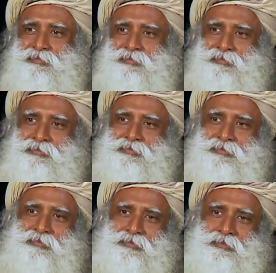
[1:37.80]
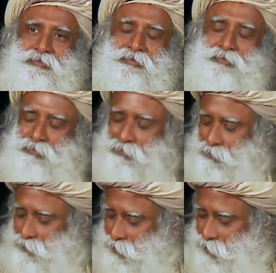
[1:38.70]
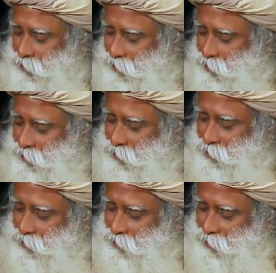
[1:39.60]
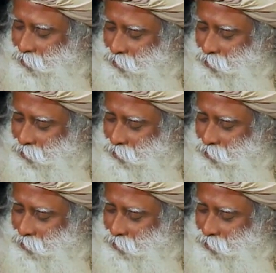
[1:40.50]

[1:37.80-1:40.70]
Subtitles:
Nobody speaks.